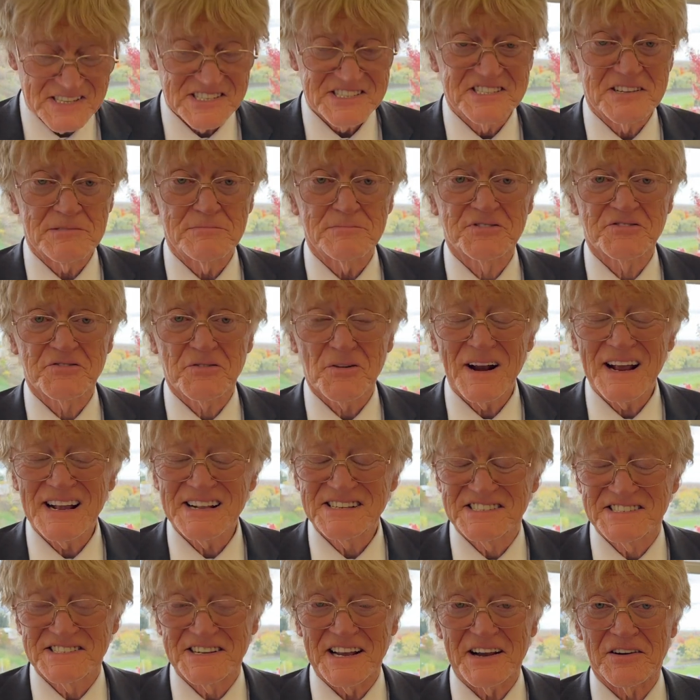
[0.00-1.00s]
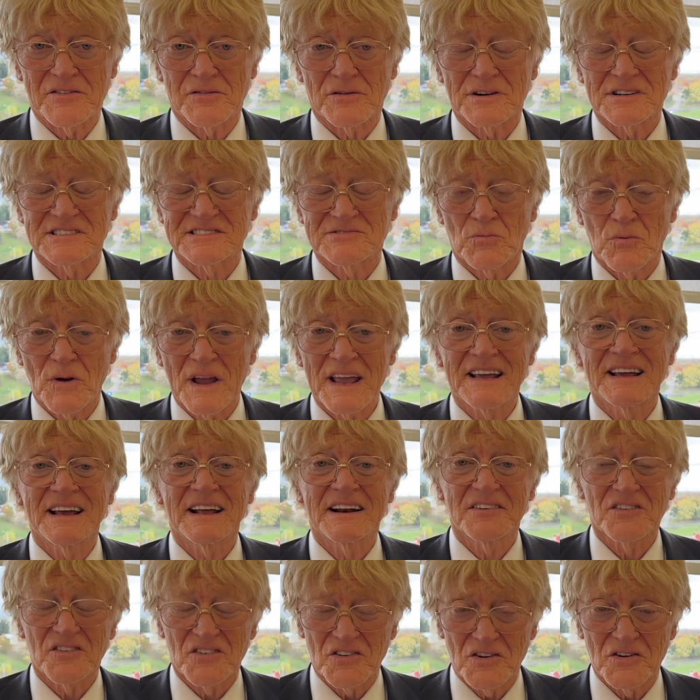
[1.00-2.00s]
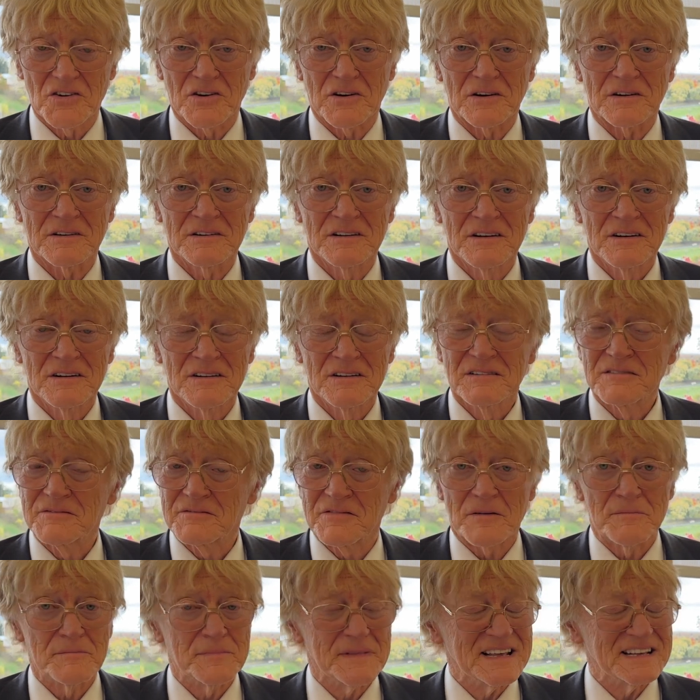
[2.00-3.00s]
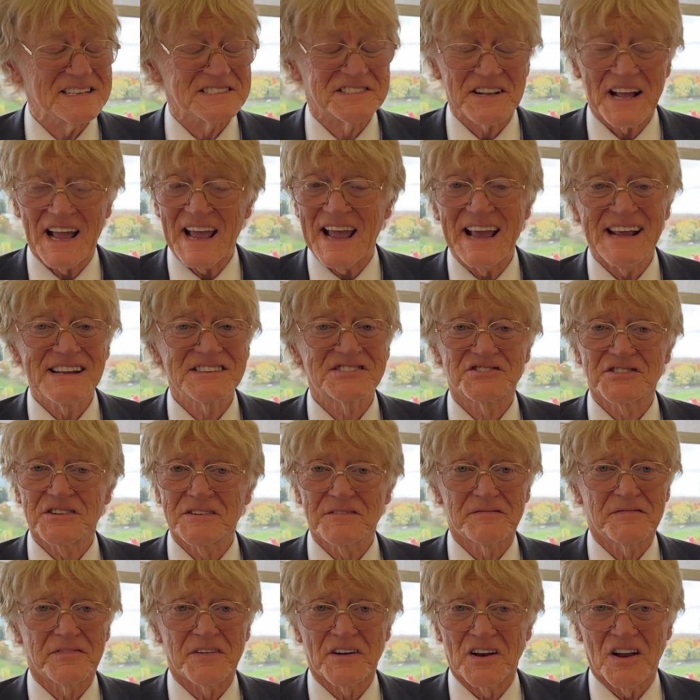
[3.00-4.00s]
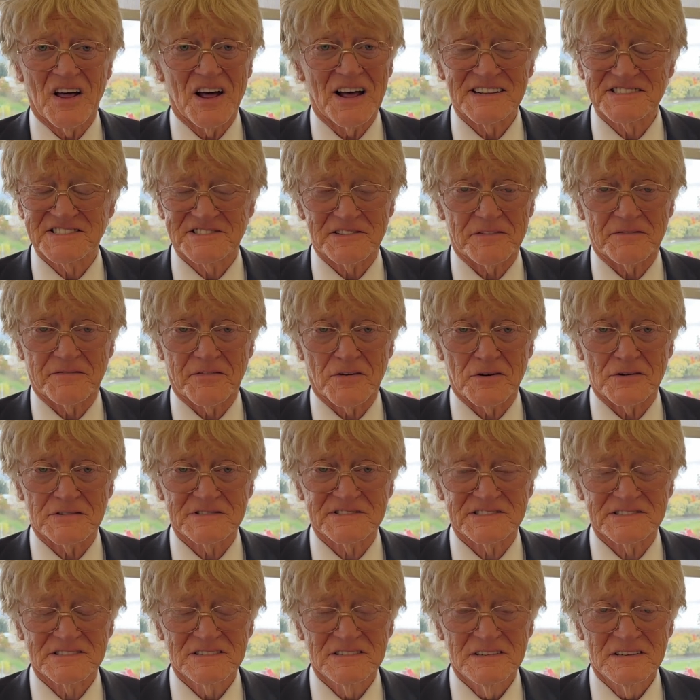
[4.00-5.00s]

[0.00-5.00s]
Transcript: Some trade secrets we can learn from these ancient philosophers